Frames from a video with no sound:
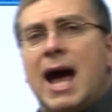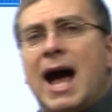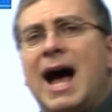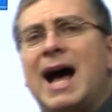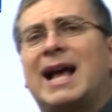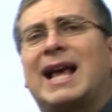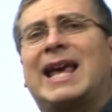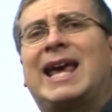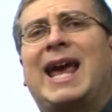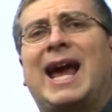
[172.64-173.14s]

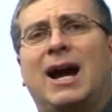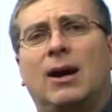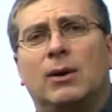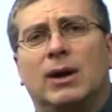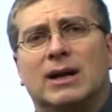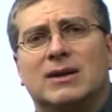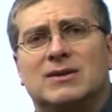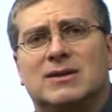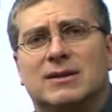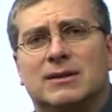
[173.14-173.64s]
a
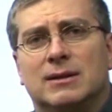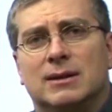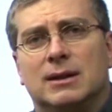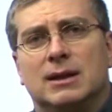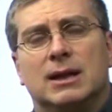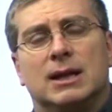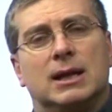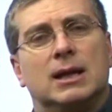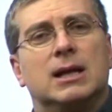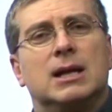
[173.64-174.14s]
carrot,
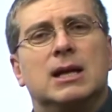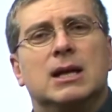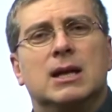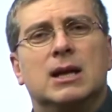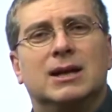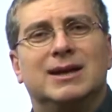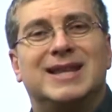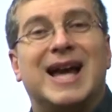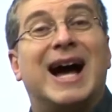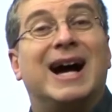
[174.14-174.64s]

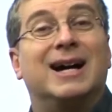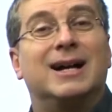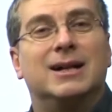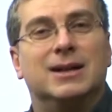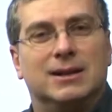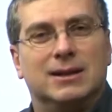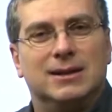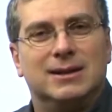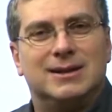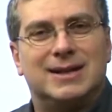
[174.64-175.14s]

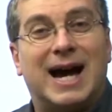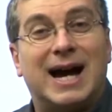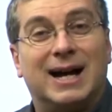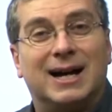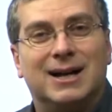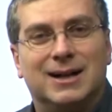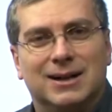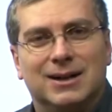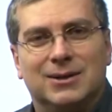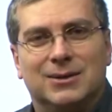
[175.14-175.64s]

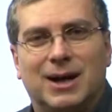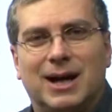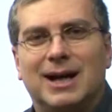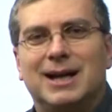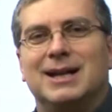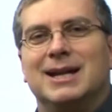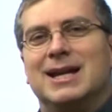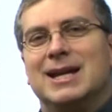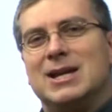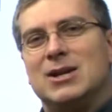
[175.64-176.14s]
tangan,
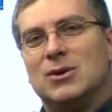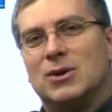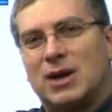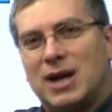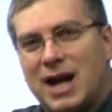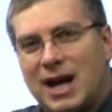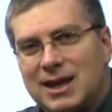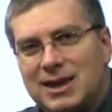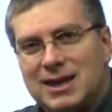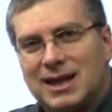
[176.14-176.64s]
right? You
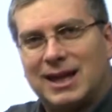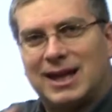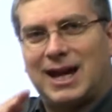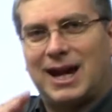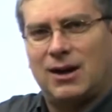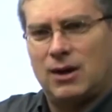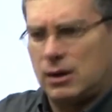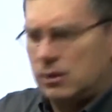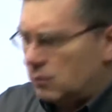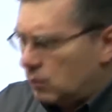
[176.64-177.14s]
cut the
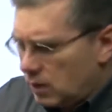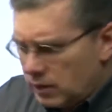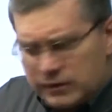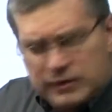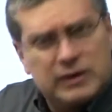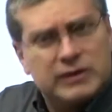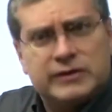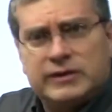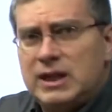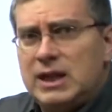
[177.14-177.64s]
carrot.
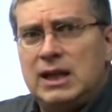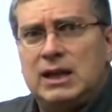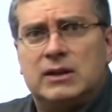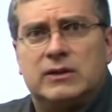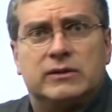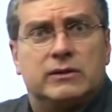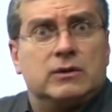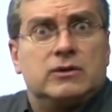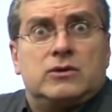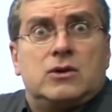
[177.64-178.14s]
Where's the
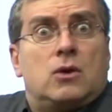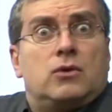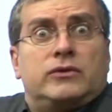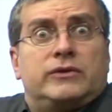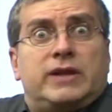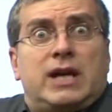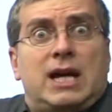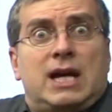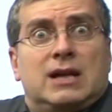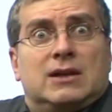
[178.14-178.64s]
seeds? There's no
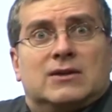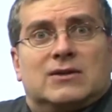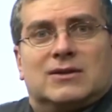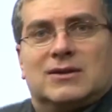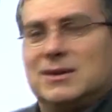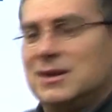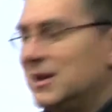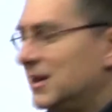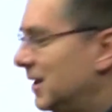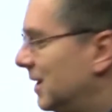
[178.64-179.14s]

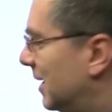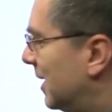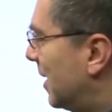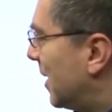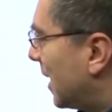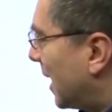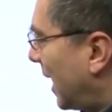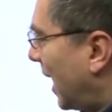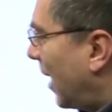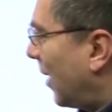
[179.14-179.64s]
seeds.
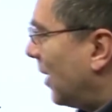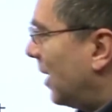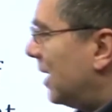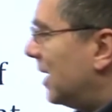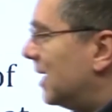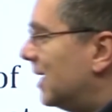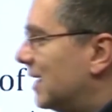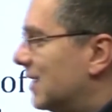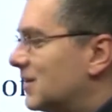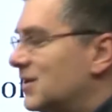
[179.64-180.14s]

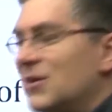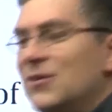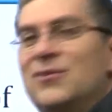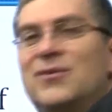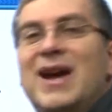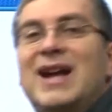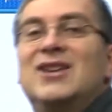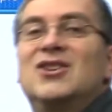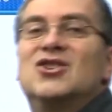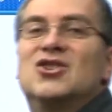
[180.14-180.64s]
Carrot is a
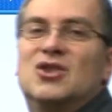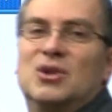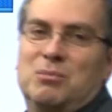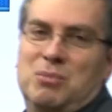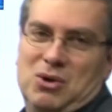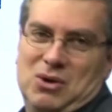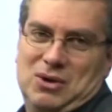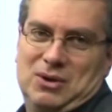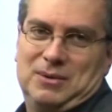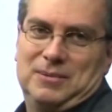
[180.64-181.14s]

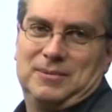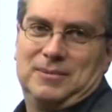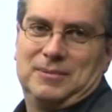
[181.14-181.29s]
vegetable.